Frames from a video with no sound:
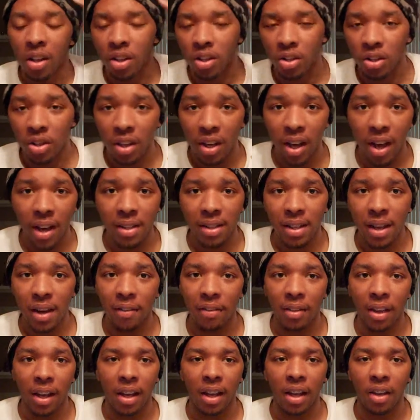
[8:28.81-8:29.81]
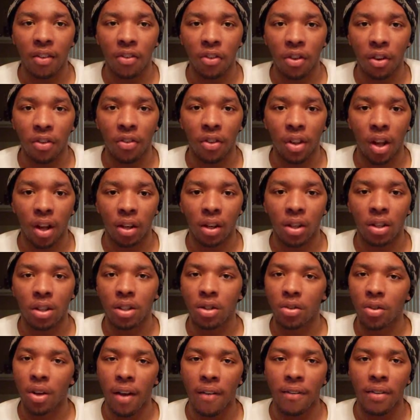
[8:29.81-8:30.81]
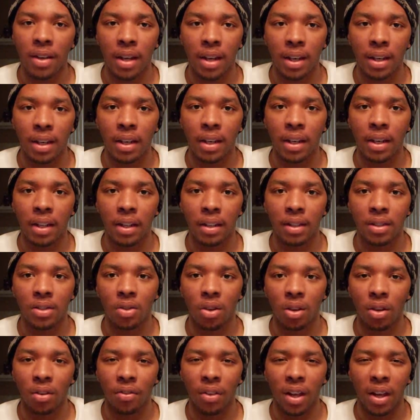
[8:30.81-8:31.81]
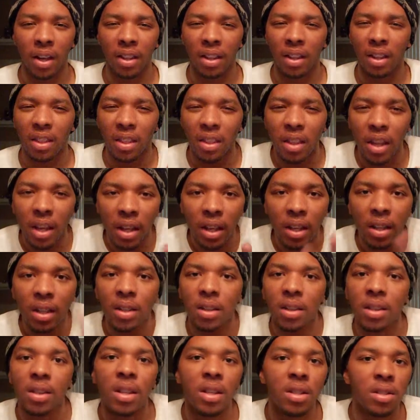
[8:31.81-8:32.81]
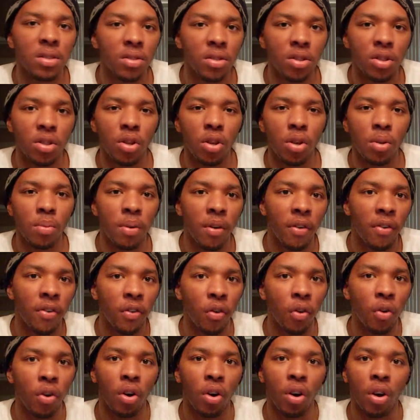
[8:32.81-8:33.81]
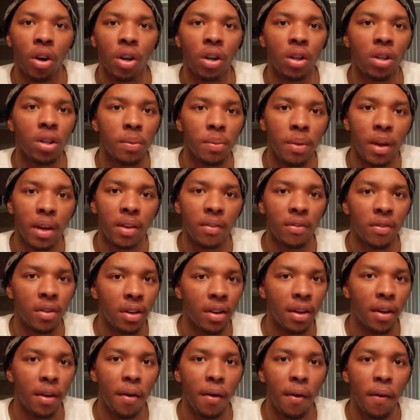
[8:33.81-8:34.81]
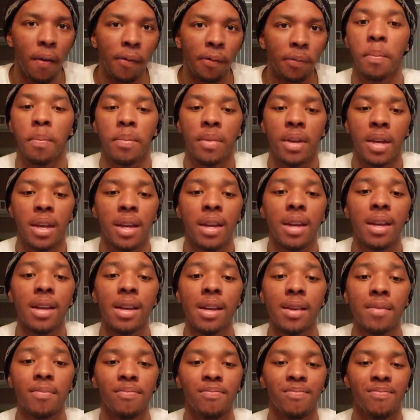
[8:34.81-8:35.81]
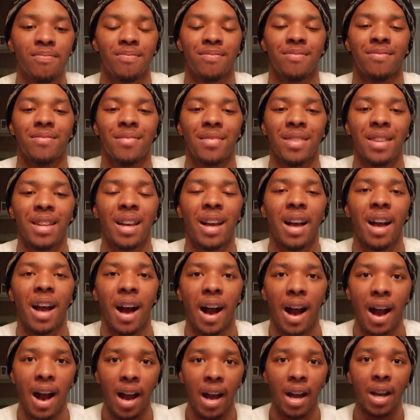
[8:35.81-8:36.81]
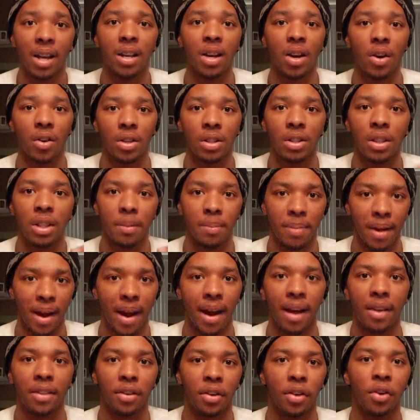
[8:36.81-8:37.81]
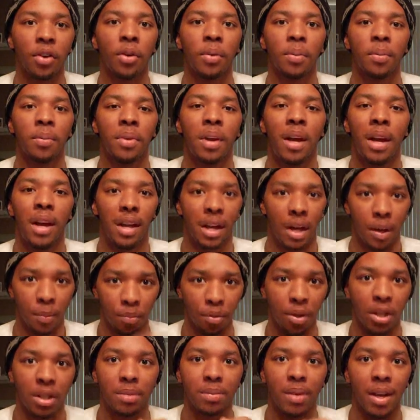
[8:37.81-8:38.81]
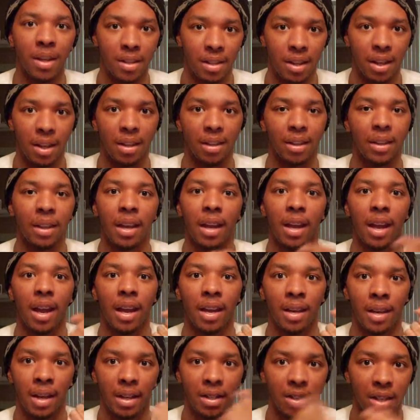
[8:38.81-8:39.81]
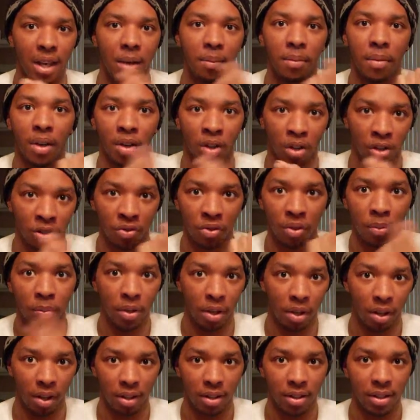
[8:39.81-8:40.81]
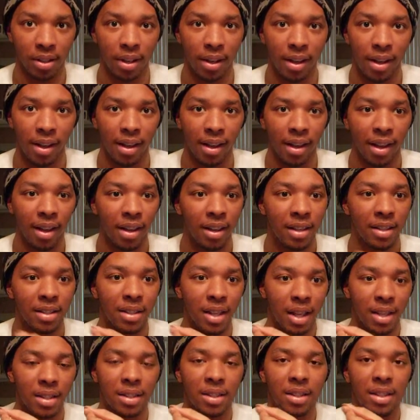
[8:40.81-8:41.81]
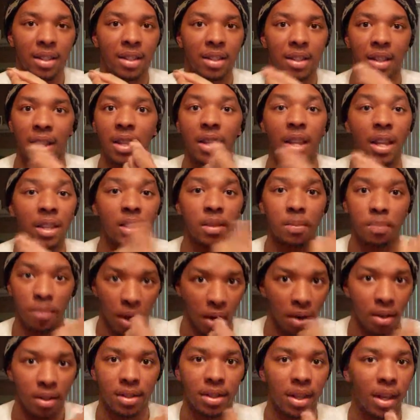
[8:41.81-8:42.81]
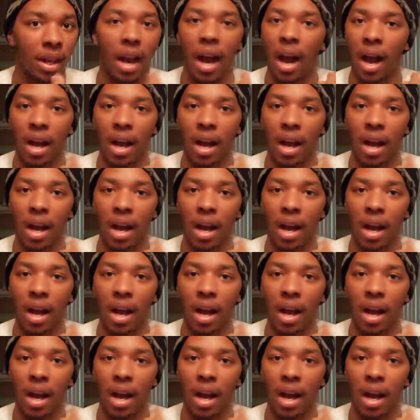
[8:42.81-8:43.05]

Do you guys have, like, if you're a vlogger, do you have any sort of, like, thing that you do before you make a video? Me? I go into the bathroom and I brush my teeth and I check my nose for boogers. Cause that's embarrassing.